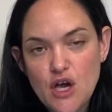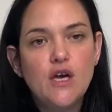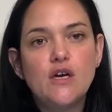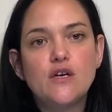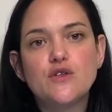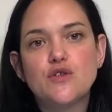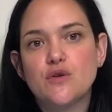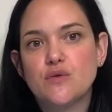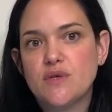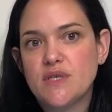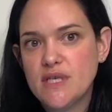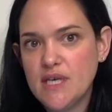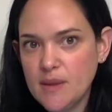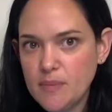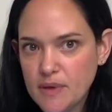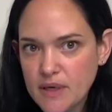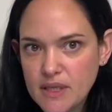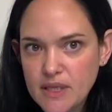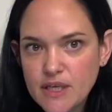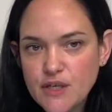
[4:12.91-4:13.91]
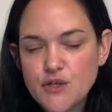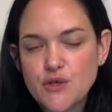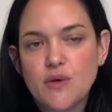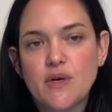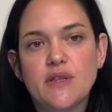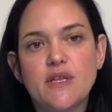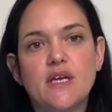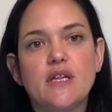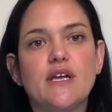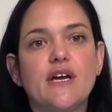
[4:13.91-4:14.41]
So typically
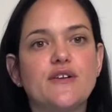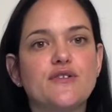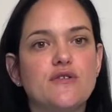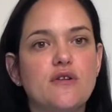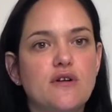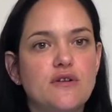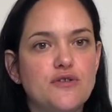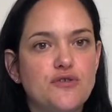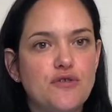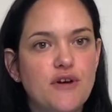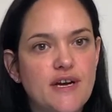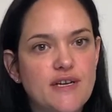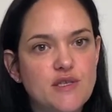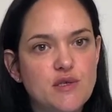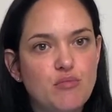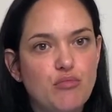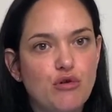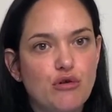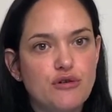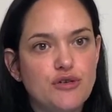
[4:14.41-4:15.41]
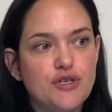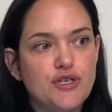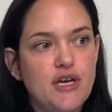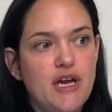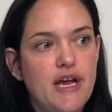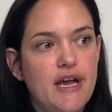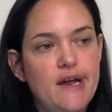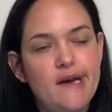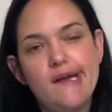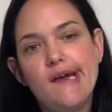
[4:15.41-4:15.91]
during the electron transport
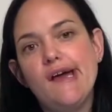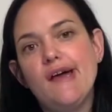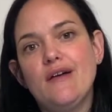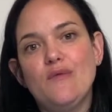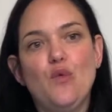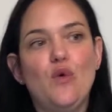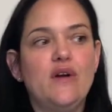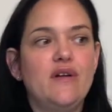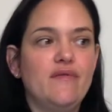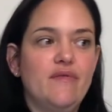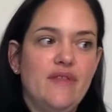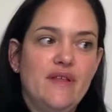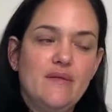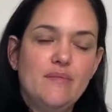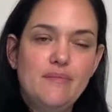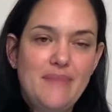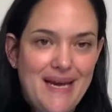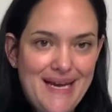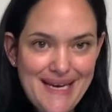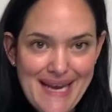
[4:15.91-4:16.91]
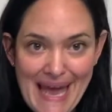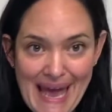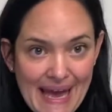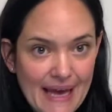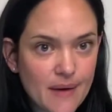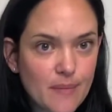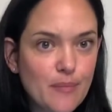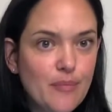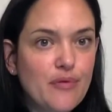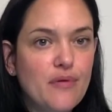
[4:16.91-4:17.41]
chain, one of the main
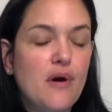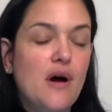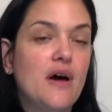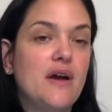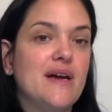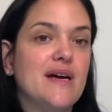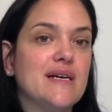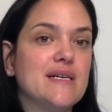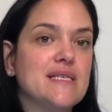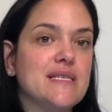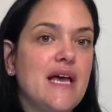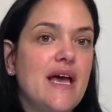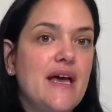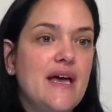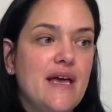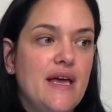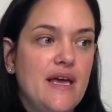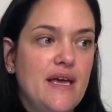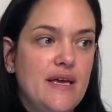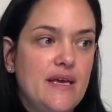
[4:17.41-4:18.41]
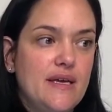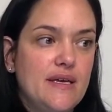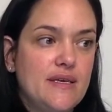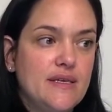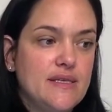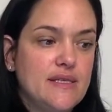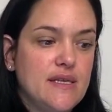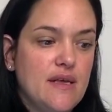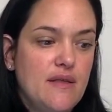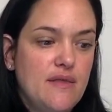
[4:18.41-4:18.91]
end products
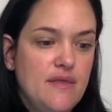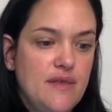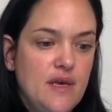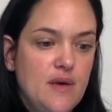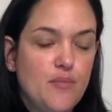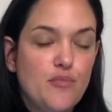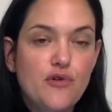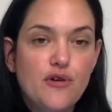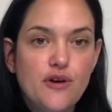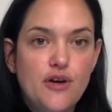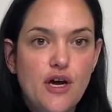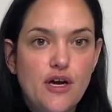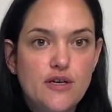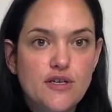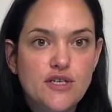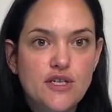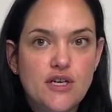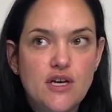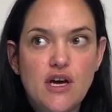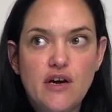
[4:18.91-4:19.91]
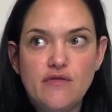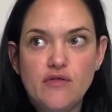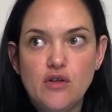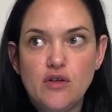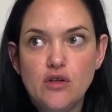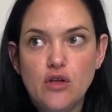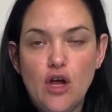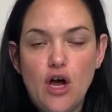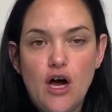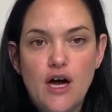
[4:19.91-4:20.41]
is the production of a
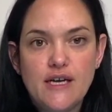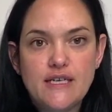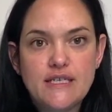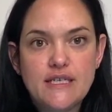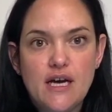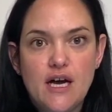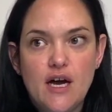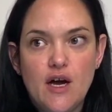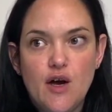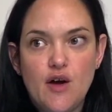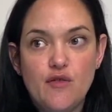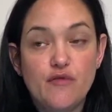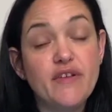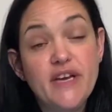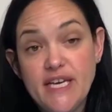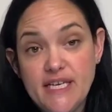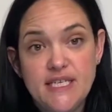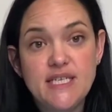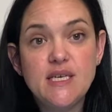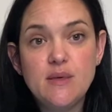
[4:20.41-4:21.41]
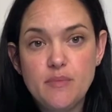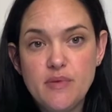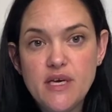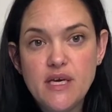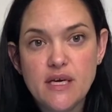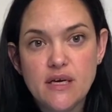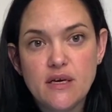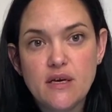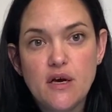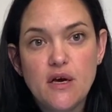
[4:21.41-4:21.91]
lot of
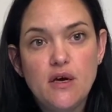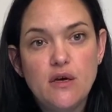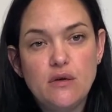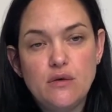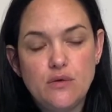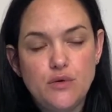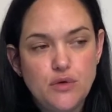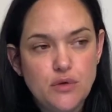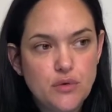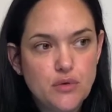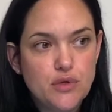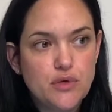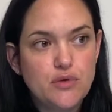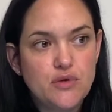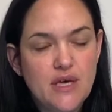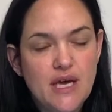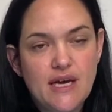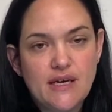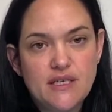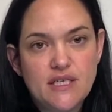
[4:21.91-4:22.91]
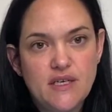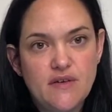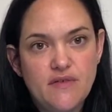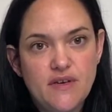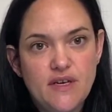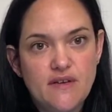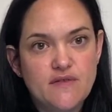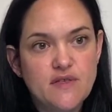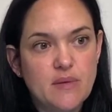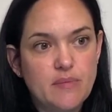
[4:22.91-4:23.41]
ATP due to the
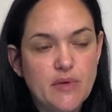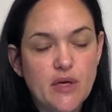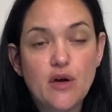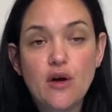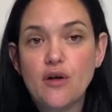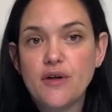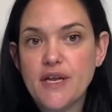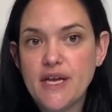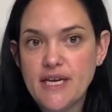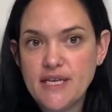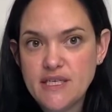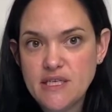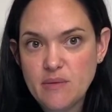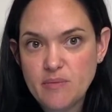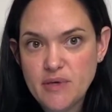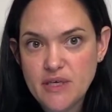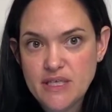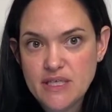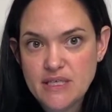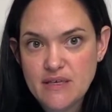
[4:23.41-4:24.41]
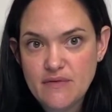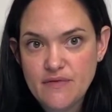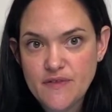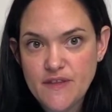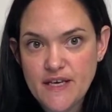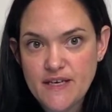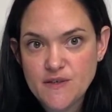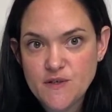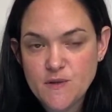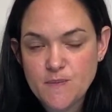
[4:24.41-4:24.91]
activity of something called ATP
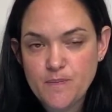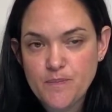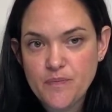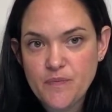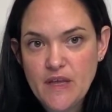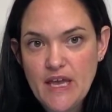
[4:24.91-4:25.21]
synthase.